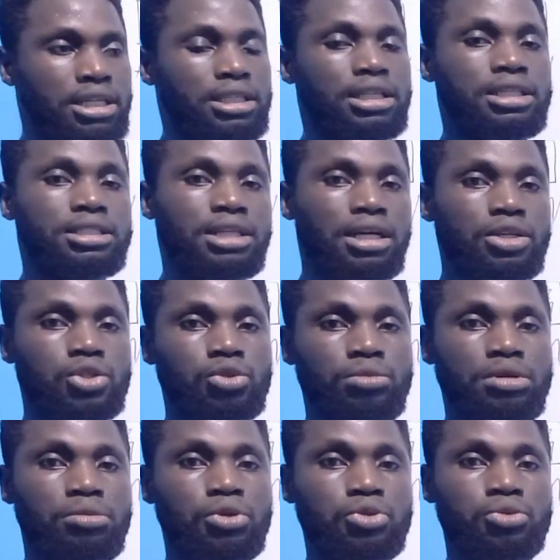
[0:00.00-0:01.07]
the child should
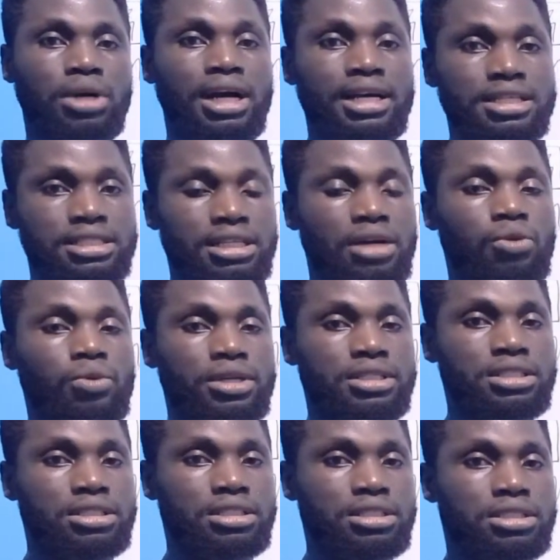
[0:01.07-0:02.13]
be able to answer
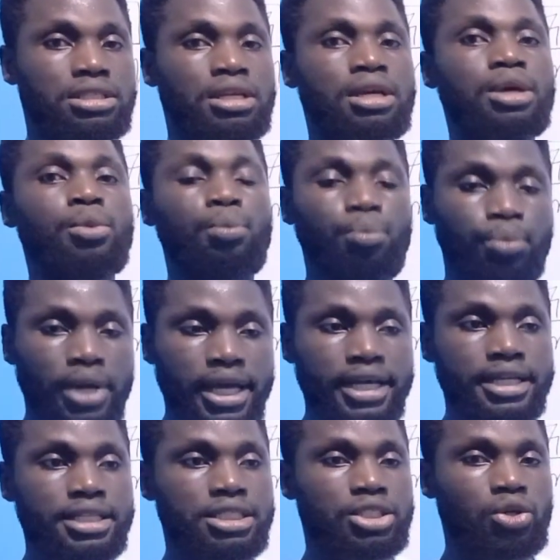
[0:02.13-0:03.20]
questions
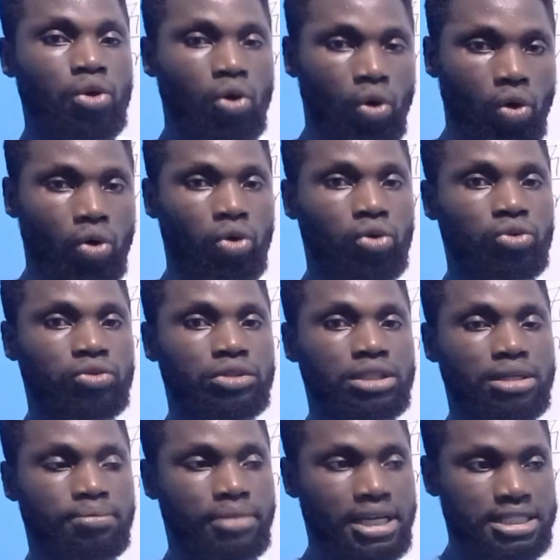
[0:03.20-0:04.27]
based on
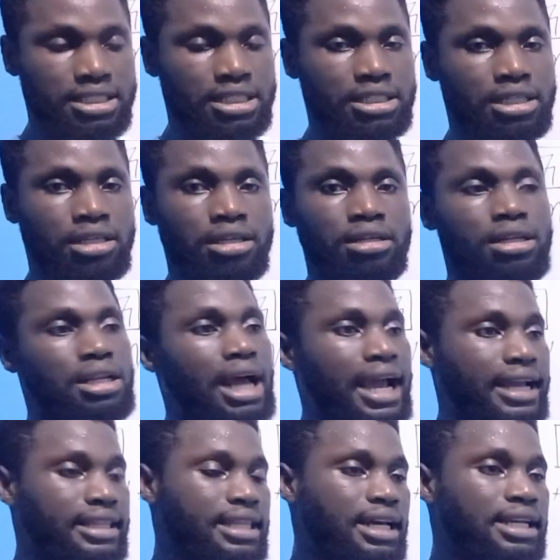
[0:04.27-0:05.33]
the passage,
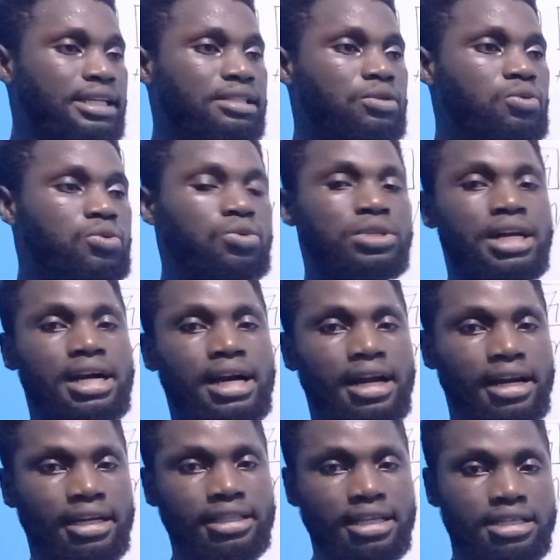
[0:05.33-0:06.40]
like telling who the
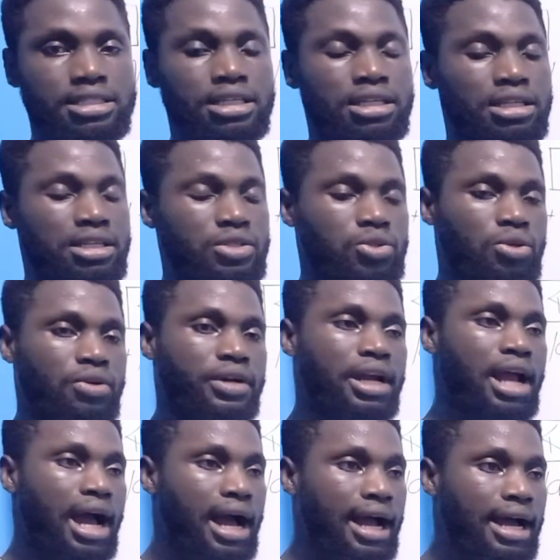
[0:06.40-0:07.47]
characters in the story
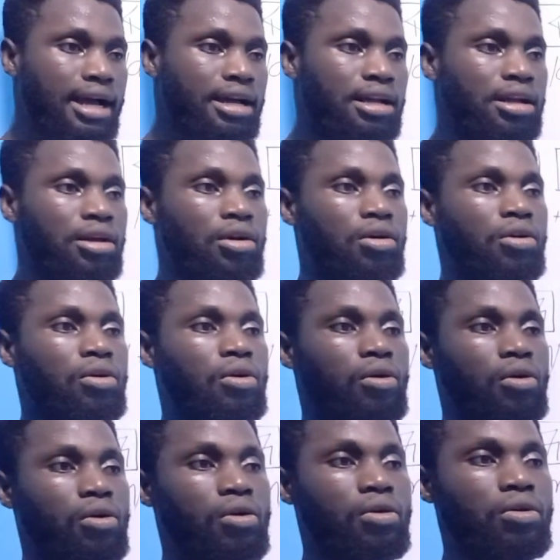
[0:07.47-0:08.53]
are,
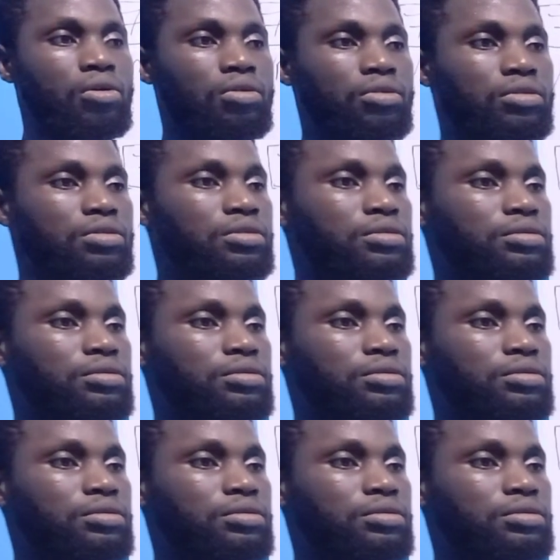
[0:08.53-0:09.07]
or